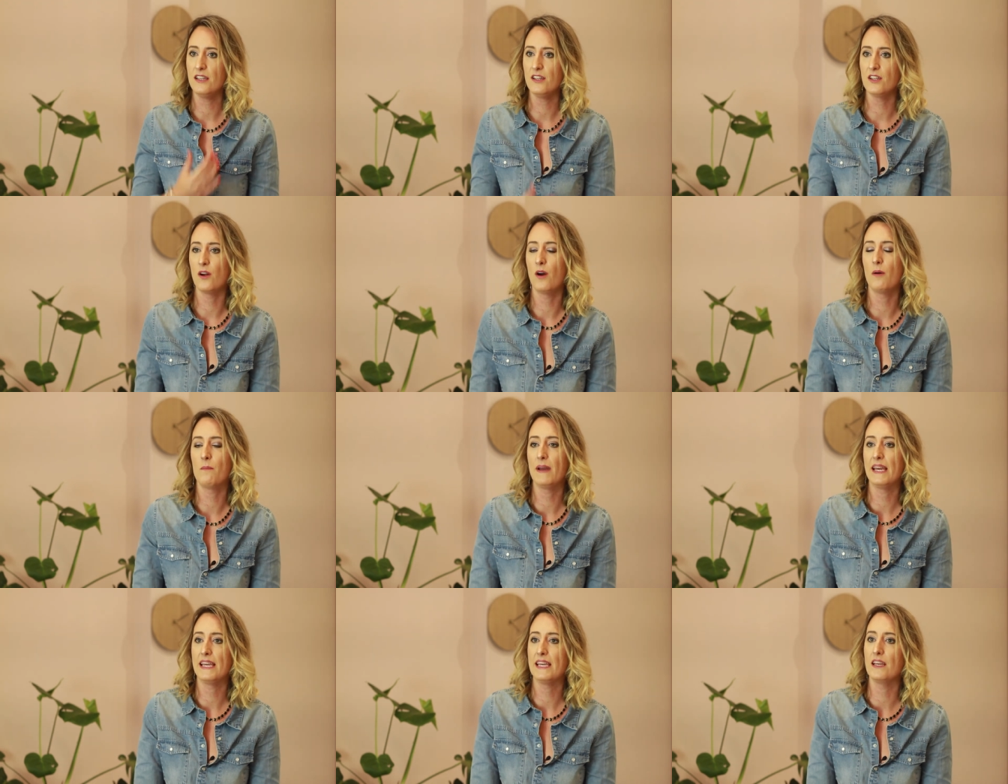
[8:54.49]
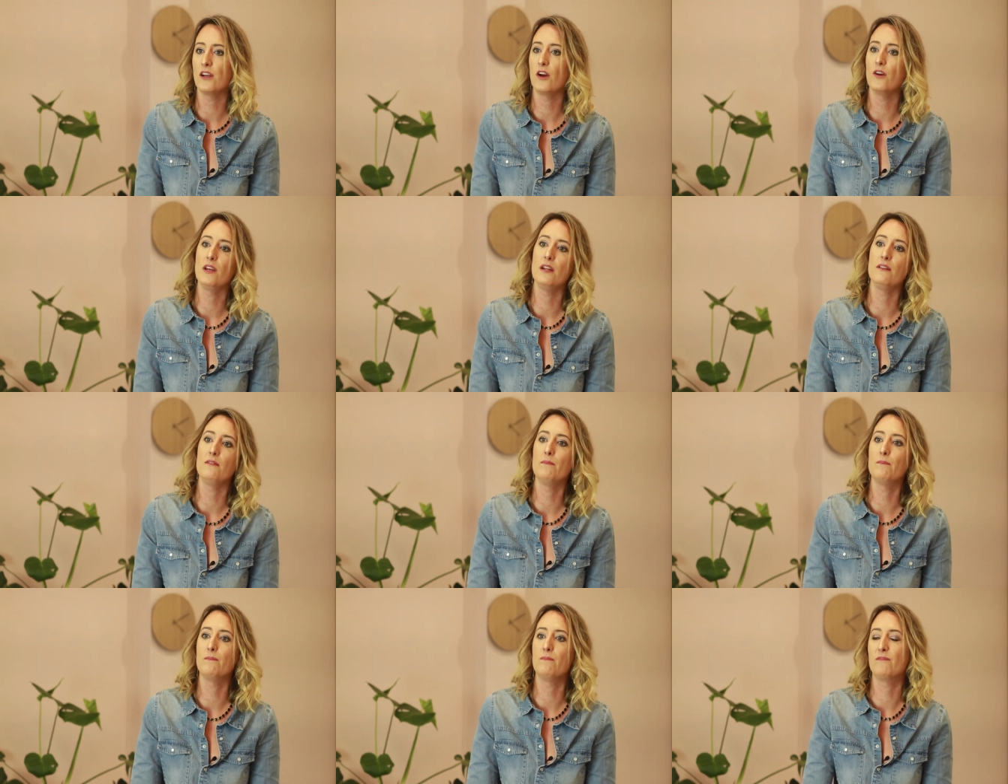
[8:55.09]
You know, I'm making only
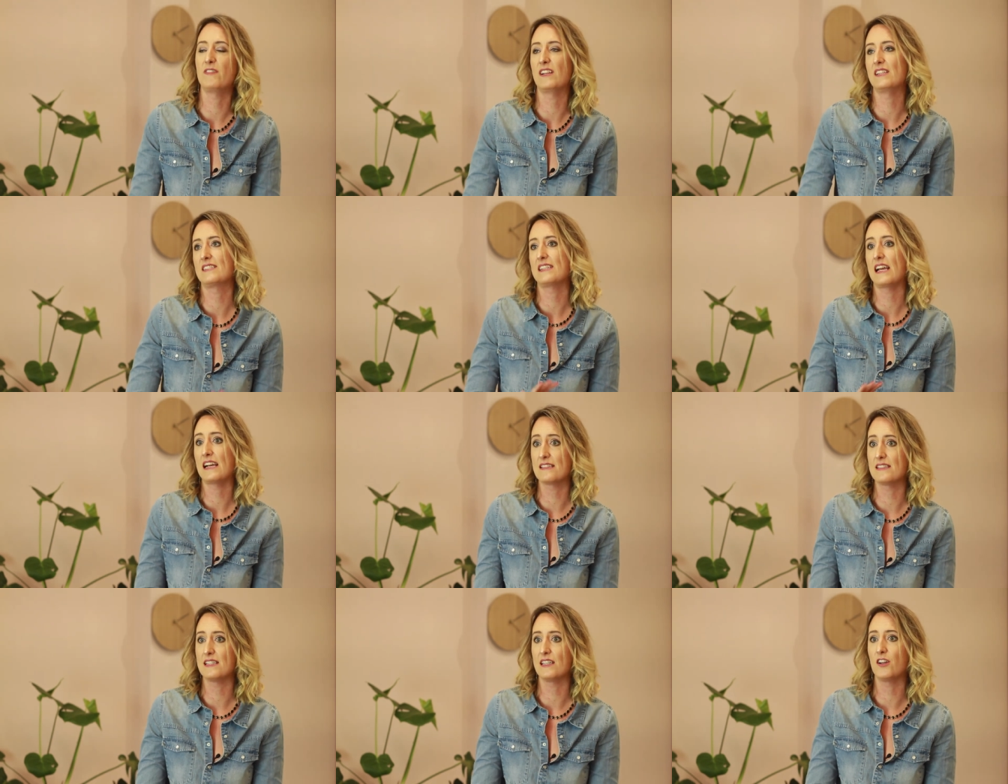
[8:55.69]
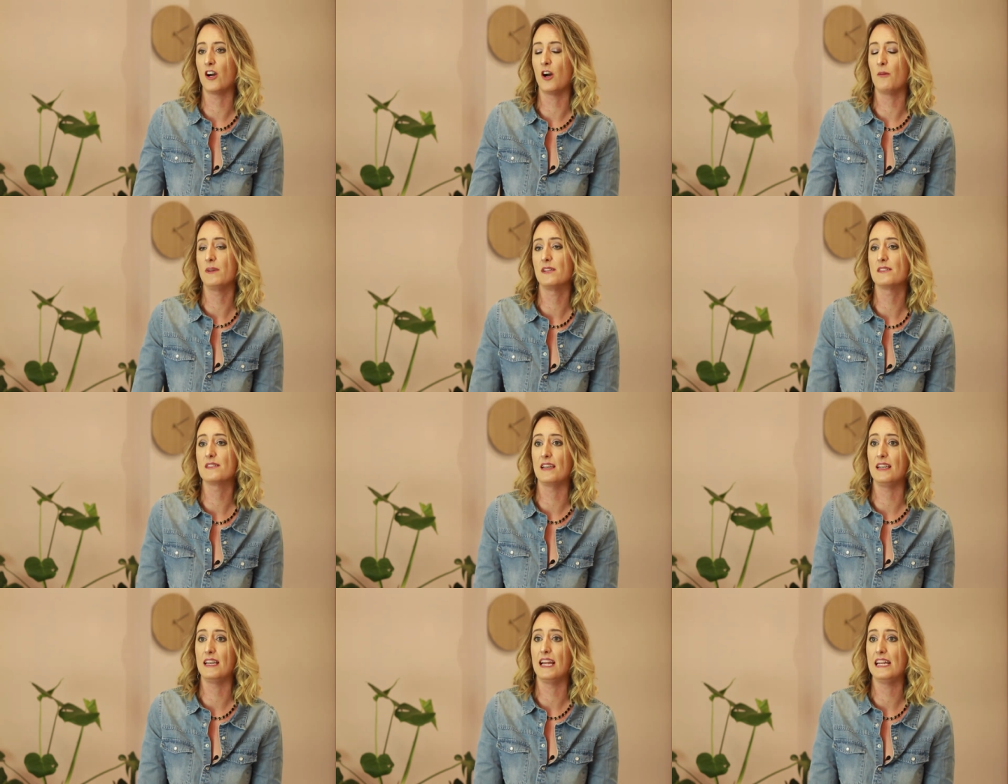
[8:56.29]
fantastic garments
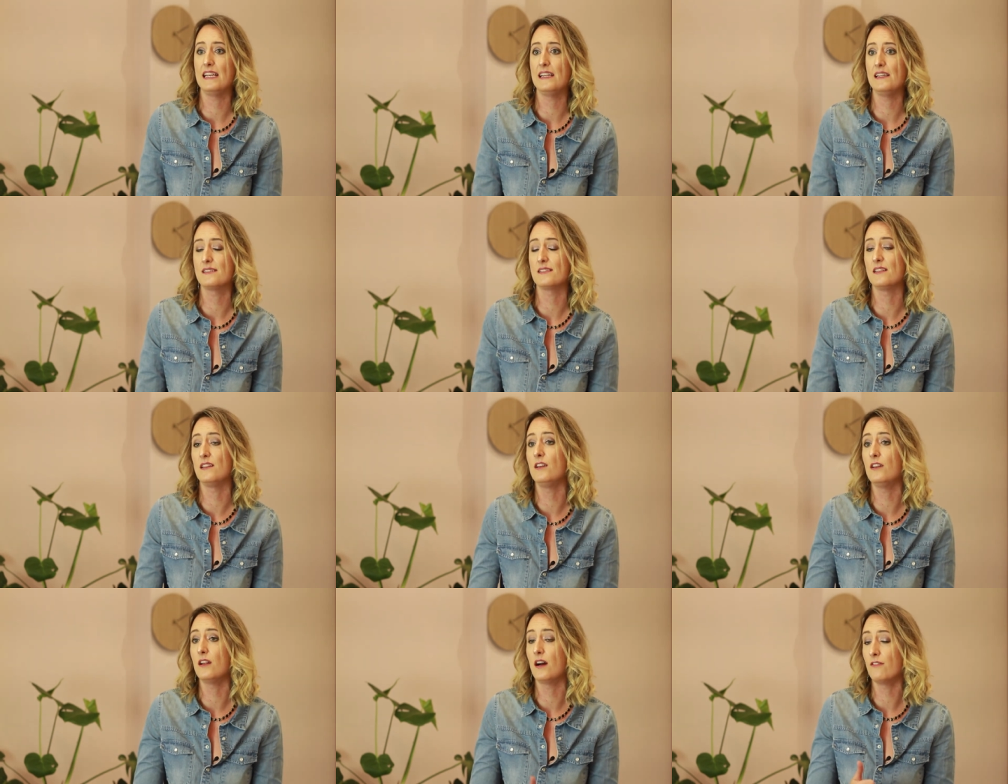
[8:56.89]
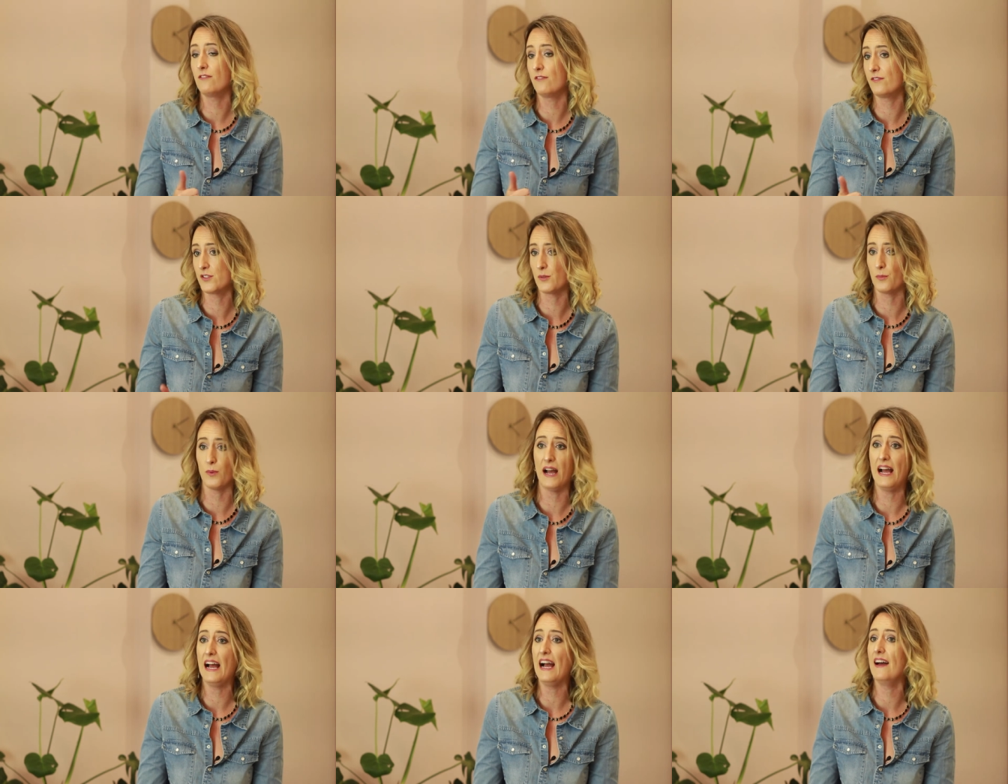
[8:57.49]
that ladies love to
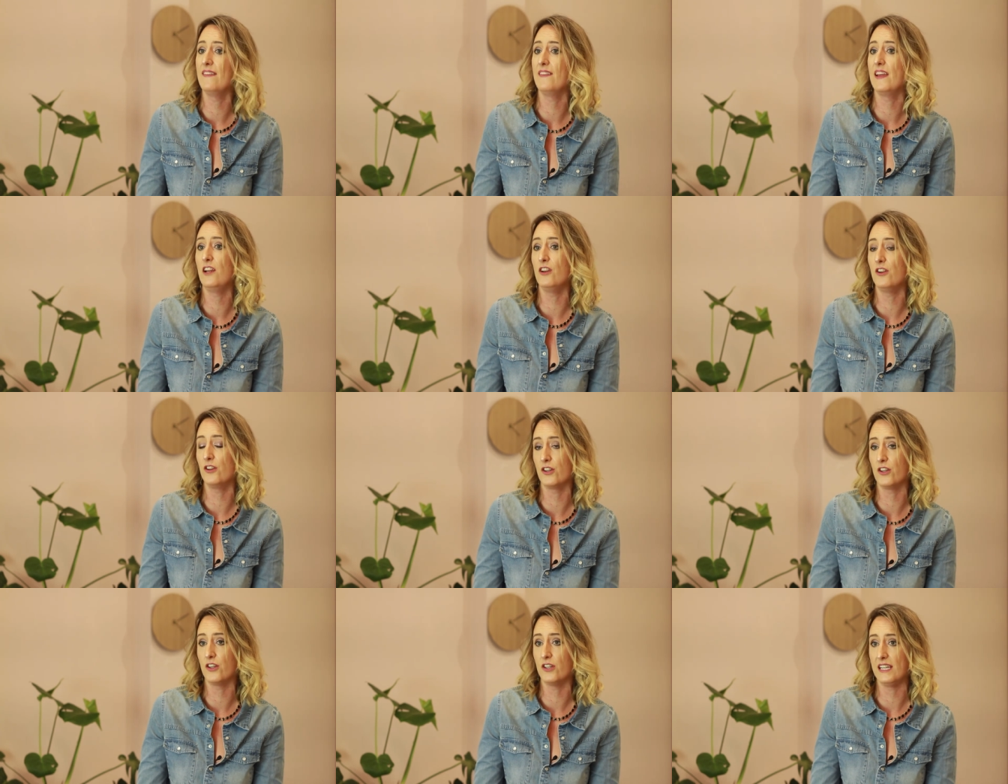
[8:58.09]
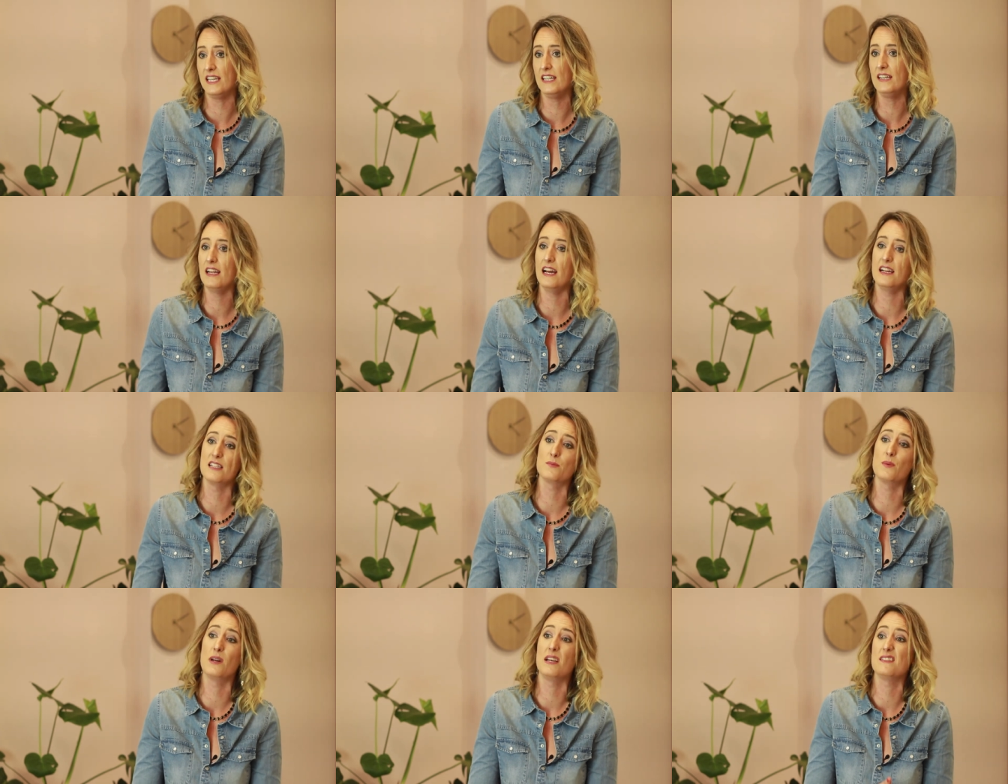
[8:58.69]
wear and they look good in,
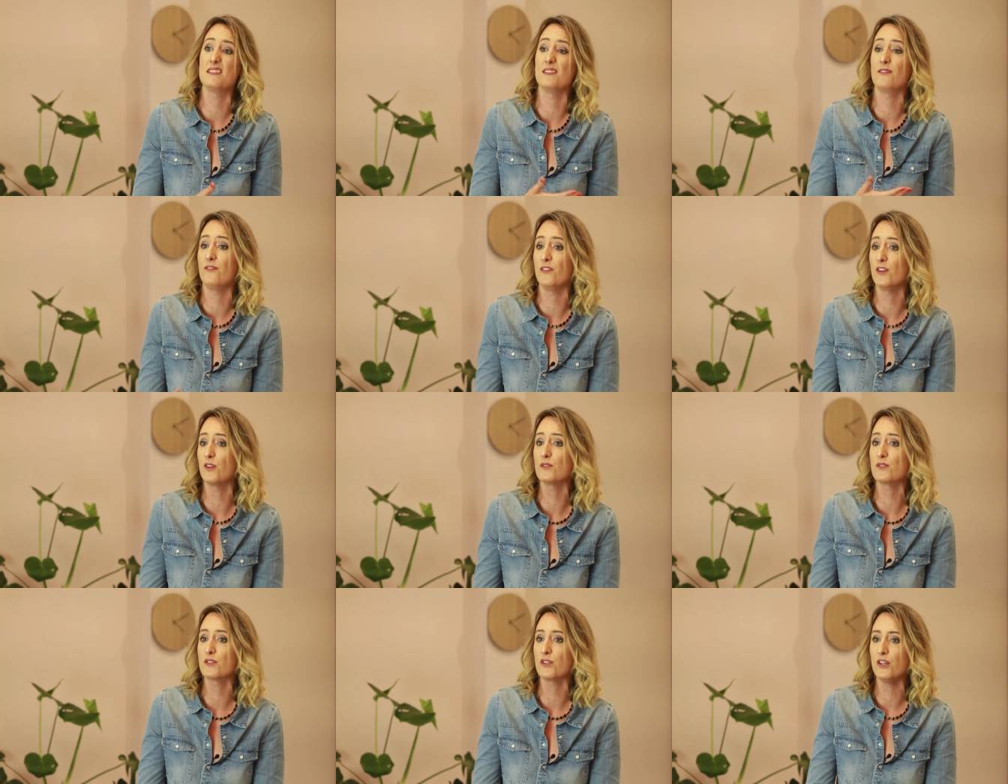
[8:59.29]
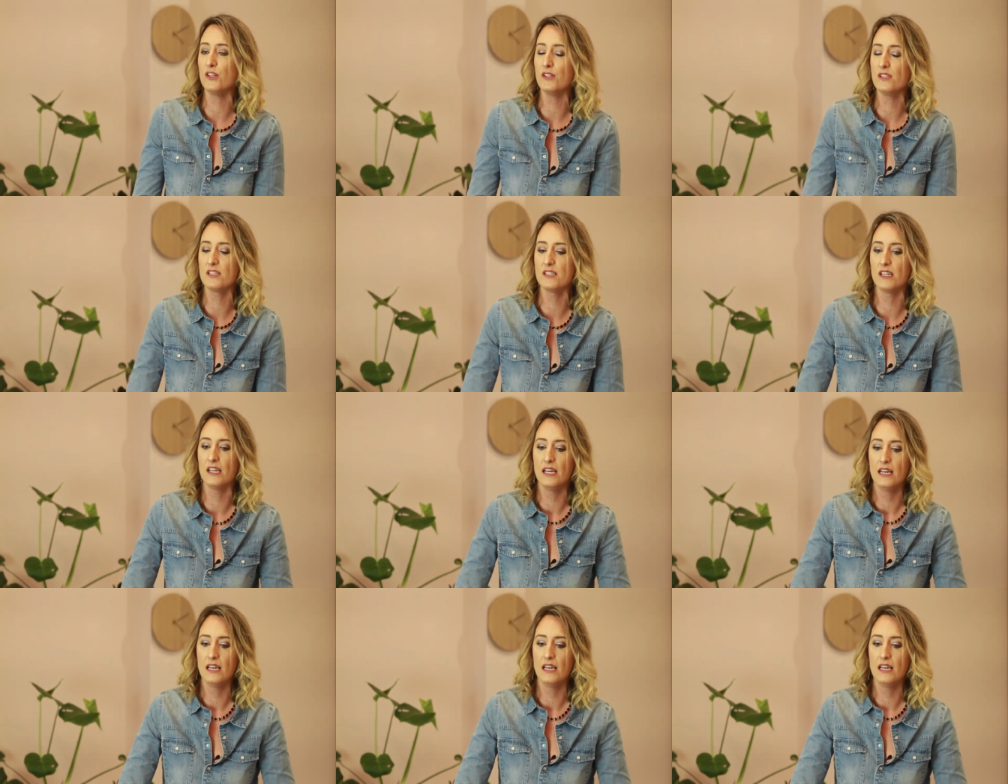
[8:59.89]
as well as it feels good.